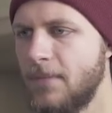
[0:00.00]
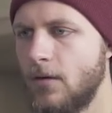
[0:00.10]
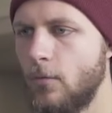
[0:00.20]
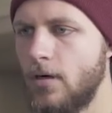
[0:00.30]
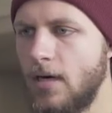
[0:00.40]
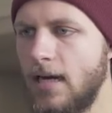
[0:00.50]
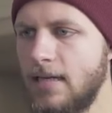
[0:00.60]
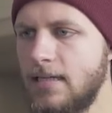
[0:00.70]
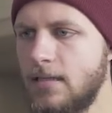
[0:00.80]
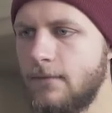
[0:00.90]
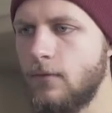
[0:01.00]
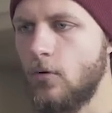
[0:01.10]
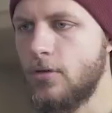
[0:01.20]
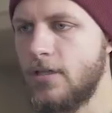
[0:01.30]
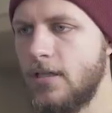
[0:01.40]
where I did
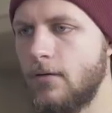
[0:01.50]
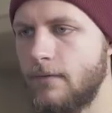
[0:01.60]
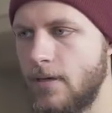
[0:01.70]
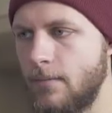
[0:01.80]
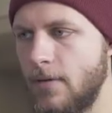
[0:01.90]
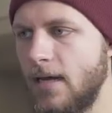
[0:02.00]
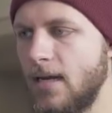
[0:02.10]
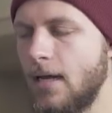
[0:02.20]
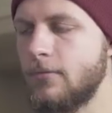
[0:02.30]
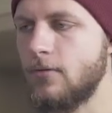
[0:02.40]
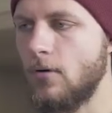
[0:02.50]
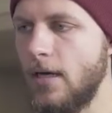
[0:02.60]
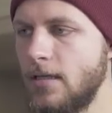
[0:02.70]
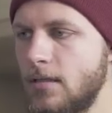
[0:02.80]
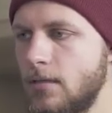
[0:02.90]
14 of them, adding up to
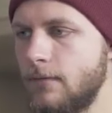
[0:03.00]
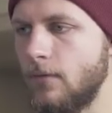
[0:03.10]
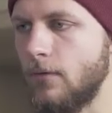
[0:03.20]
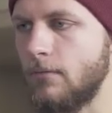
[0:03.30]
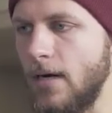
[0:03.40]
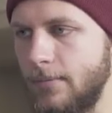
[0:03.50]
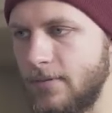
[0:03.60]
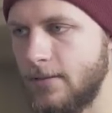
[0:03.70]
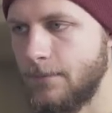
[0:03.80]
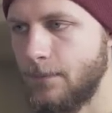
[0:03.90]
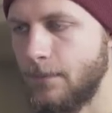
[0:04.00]
84 reps.